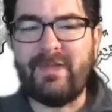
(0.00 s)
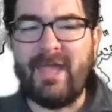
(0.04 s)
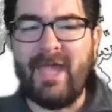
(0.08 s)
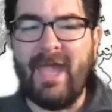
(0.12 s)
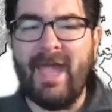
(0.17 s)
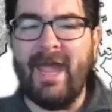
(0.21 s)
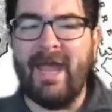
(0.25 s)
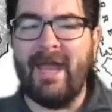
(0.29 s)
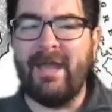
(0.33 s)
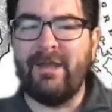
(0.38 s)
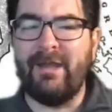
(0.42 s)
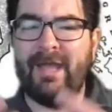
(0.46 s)

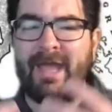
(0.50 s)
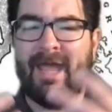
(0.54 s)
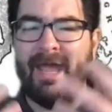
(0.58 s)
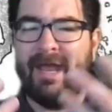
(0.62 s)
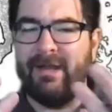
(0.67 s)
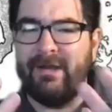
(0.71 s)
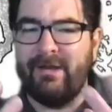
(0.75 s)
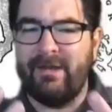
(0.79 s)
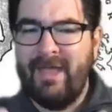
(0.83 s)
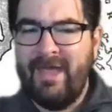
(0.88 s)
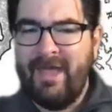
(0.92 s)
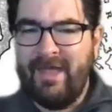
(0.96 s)

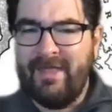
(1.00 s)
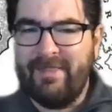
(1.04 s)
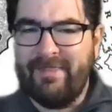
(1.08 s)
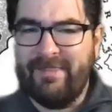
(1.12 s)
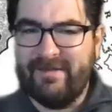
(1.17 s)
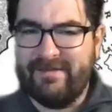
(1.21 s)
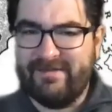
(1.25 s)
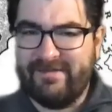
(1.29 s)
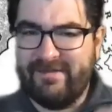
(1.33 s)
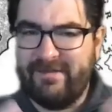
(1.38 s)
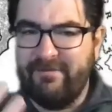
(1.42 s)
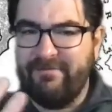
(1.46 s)
And
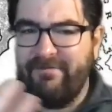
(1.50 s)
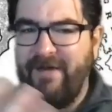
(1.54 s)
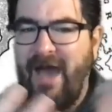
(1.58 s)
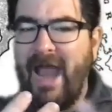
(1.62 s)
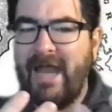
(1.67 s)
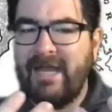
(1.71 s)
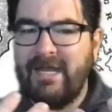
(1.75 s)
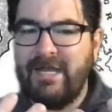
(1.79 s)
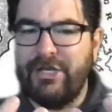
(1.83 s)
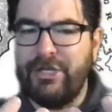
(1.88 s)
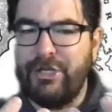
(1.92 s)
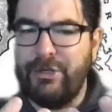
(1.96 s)
this
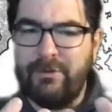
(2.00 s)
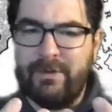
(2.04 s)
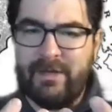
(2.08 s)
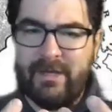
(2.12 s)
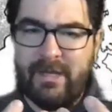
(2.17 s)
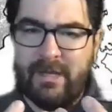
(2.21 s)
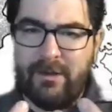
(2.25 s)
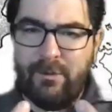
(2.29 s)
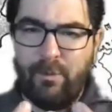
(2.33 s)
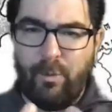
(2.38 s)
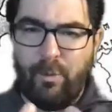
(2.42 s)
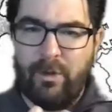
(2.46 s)
divided
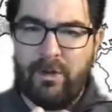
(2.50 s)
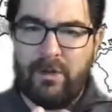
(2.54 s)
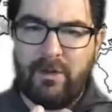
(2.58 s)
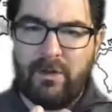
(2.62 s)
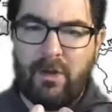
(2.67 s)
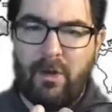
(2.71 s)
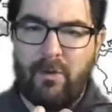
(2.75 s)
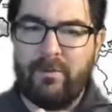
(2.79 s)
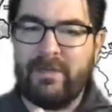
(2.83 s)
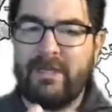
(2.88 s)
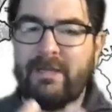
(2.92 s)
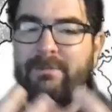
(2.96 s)
union will
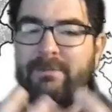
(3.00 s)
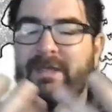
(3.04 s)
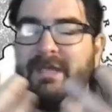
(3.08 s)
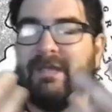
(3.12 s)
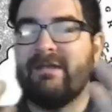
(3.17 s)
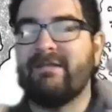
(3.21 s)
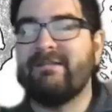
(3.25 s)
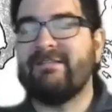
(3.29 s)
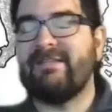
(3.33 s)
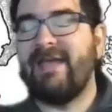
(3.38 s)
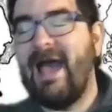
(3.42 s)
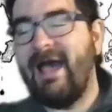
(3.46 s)
only be
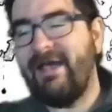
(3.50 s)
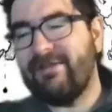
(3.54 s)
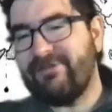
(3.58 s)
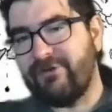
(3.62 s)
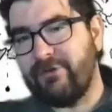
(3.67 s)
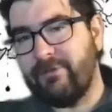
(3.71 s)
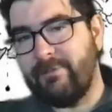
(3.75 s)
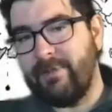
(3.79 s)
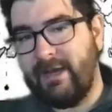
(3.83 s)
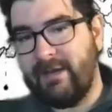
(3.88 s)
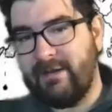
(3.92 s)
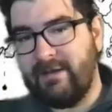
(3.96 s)

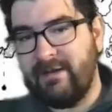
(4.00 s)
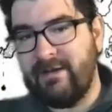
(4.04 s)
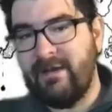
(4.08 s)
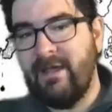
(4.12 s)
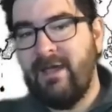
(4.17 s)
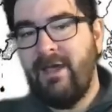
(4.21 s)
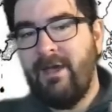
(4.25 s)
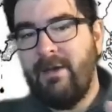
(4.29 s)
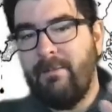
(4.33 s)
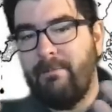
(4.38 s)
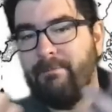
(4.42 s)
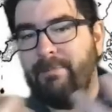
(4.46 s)
exacerbated
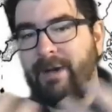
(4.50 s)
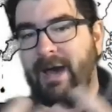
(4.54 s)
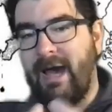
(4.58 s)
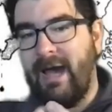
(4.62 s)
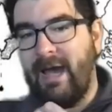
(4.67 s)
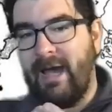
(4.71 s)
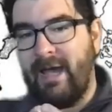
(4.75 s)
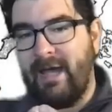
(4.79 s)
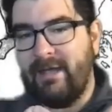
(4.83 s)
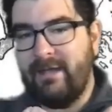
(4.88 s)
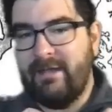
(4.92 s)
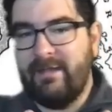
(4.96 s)

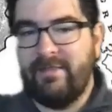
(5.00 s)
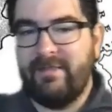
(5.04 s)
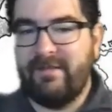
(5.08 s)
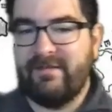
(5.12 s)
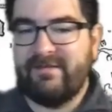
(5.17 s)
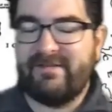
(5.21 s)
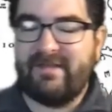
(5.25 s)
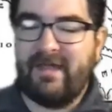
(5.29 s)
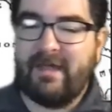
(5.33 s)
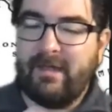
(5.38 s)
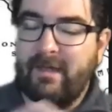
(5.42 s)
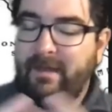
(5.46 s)
by
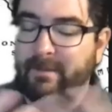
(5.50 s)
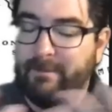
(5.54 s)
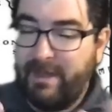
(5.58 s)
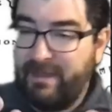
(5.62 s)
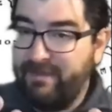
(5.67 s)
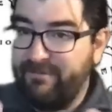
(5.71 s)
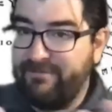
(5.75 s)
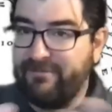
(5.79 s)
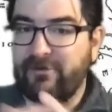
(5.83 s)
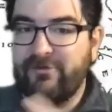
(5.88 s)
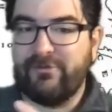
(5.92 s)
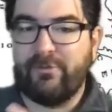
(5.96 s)

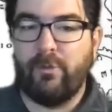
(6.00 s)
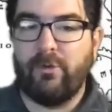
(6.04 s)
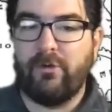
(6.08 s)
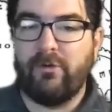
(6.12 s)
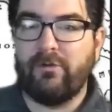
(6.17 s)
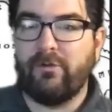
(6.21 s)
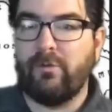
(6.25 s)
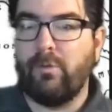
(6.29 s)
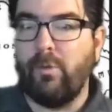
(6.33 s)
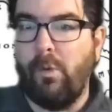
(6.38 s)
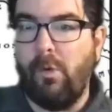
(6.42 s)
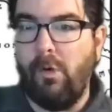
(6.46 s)
the First
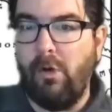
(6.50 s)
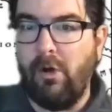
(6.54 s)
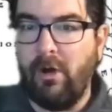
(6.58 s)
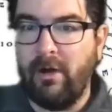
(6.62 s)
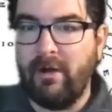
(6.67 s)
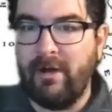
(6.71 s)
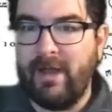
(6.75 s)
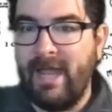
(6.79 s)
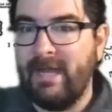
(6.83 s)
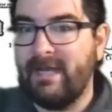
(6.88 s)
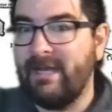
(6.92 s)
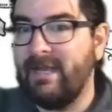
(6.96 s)
World
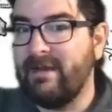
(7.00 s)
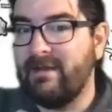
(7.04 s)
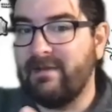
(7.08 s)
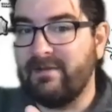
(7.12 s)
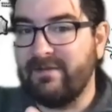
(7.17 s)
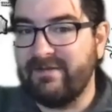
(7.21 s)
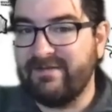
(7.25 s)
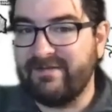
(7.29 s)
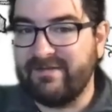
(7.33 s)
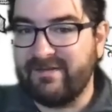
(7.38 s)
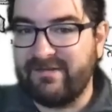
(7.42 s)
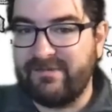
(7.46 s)
War and
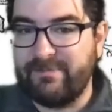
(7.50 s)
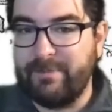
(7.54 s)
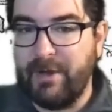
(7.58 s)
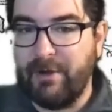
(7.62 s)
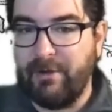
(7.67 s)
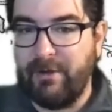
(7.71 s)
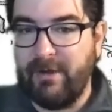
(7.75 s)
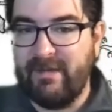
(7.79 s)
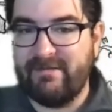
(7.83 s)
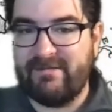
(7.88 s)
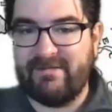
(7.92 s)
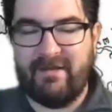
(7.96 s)
Italy's
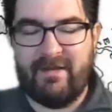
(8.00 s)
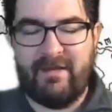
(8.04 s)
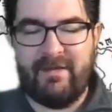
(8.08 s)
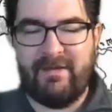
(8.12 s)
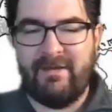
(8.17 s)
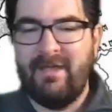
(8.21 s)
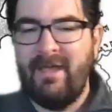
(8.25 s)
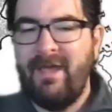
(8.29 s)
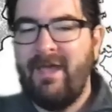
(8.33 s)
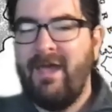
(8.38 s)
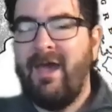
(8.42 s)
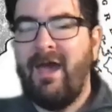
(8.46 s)
experience in it.
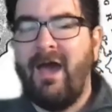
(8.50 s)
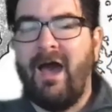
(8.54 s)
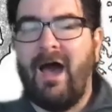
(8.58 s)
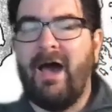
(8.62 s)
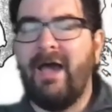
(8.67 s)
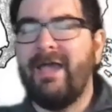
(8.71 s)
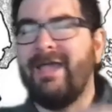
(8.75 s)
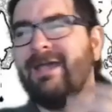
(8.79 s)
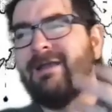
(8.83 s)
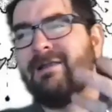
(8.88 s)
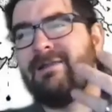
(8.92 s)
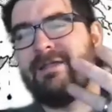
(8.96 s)

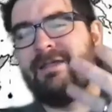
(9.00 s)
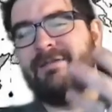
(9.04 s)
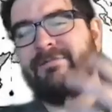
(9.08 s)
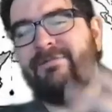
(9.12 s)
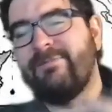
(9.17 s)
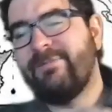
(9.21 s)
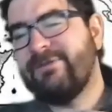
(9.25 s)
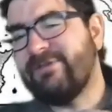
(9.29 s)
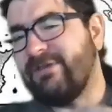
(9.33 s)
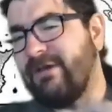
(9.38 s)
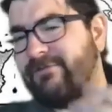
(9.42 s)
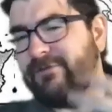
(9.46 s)
Italy
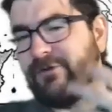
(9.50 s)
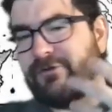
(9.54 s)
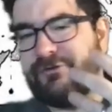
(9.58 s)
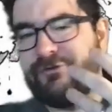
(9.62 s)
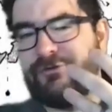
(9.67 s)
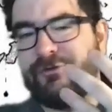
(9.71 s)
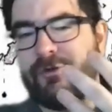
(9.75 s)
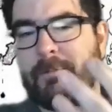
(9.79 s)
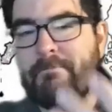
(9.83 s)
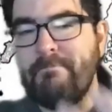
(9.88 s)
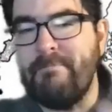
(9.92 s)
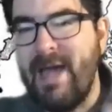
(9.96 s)
suffers
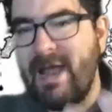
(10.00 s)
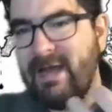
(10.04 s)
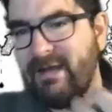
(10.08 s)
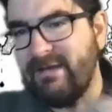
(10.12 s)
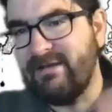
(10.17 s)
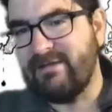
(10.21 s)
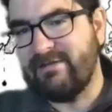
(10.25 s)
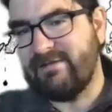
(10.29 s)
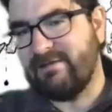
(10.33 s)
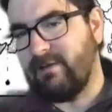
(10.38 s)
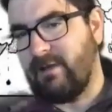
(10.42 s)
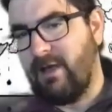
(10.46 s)

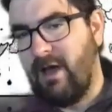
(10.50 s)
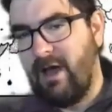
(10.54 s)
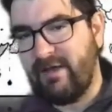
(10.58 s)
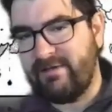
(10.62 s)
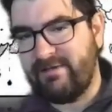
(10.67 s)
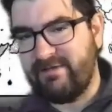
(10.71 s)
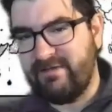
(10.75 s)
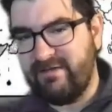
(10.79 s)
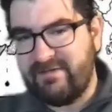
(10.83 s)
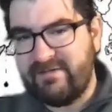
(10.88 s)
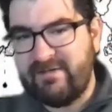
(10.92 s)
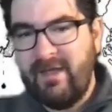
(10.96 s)
tremendous
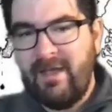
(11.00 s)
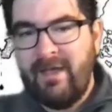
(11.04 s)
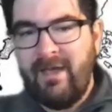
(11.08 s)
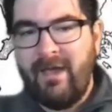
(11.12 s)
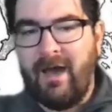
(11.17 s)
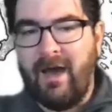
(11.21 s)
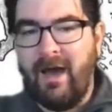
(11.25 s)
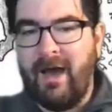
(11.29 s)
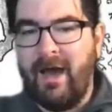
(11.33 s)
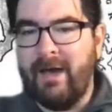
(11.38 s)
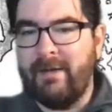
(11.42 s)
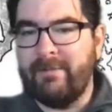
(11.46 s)
losses
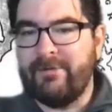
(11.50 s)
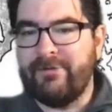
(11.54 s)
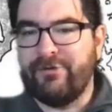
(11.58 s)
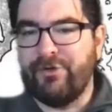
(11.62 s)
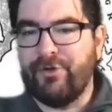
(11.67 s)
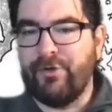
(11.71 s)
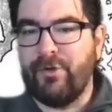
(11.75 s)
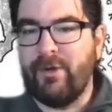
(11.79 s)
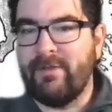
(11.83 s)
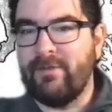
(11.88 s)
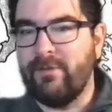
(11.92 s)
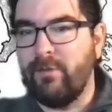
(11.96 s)

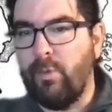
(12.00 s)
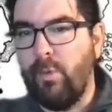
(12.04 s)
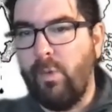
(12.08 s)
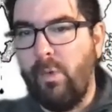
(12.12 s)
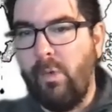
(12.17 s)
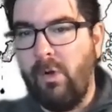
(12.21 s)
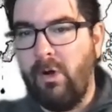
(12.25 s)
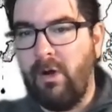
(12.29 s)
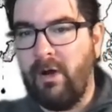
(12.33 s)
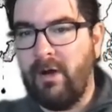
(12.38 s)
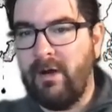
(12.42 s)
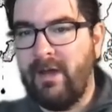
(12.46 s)
during the
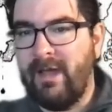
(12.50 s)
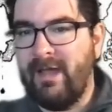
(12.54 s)
war